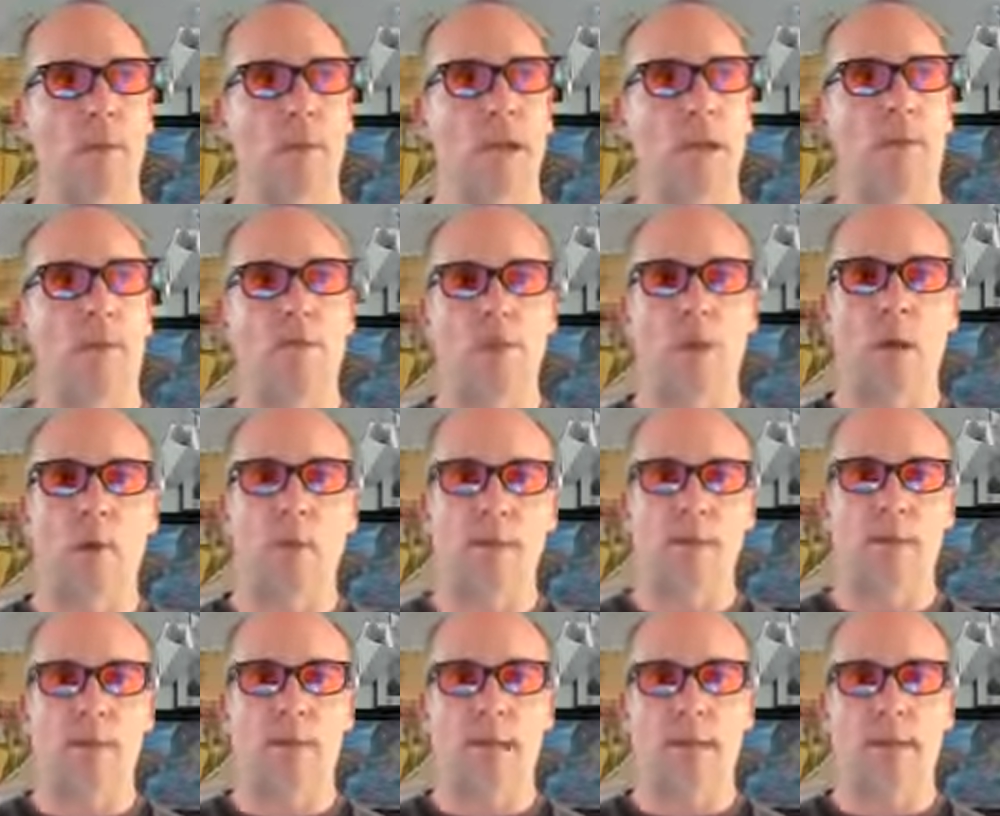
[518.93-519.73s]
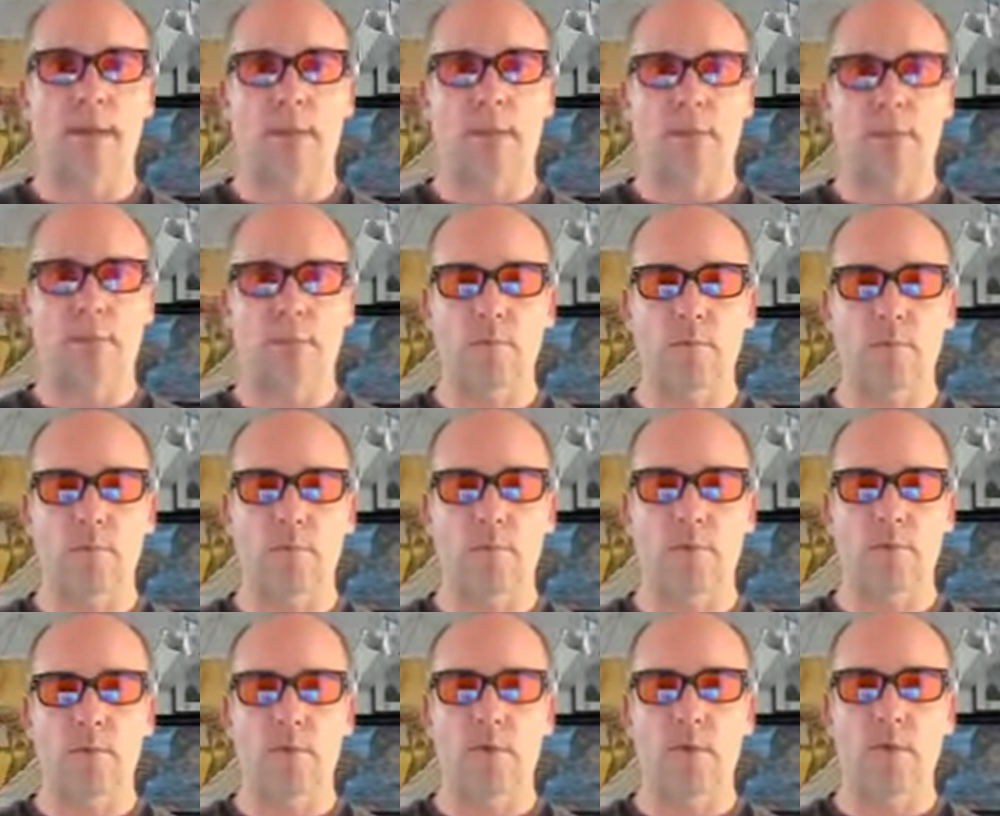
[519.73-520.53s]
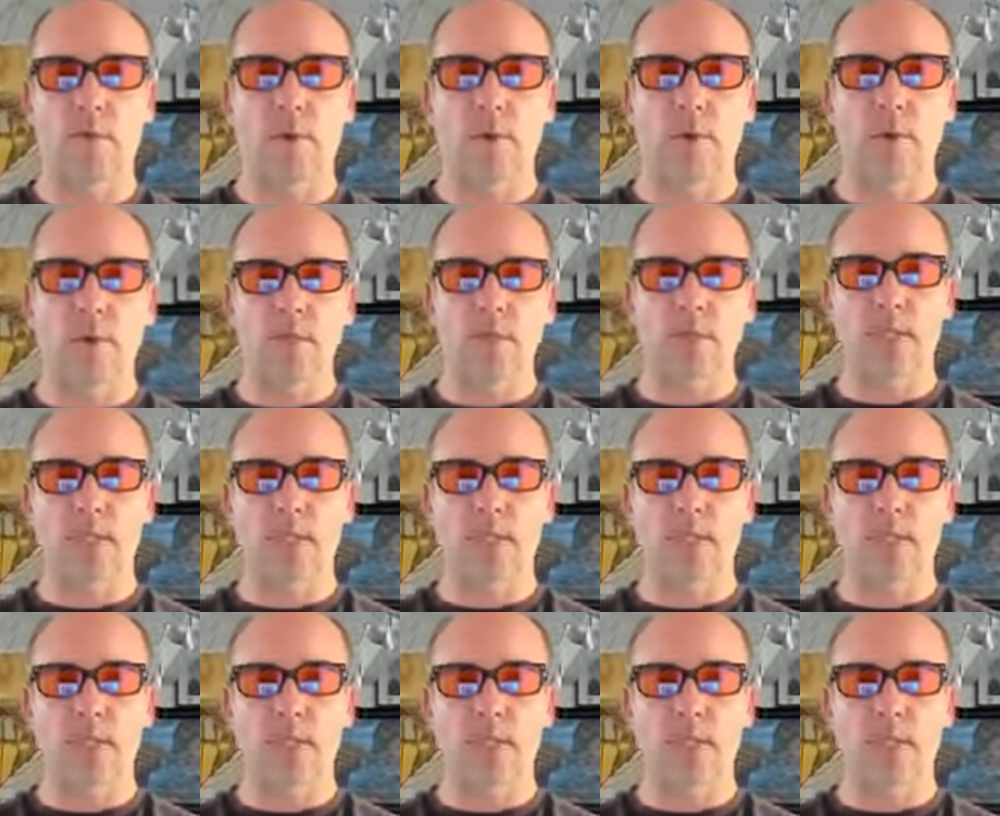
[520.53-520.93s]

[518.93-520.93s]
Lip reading: And it was almost like if you ever go to a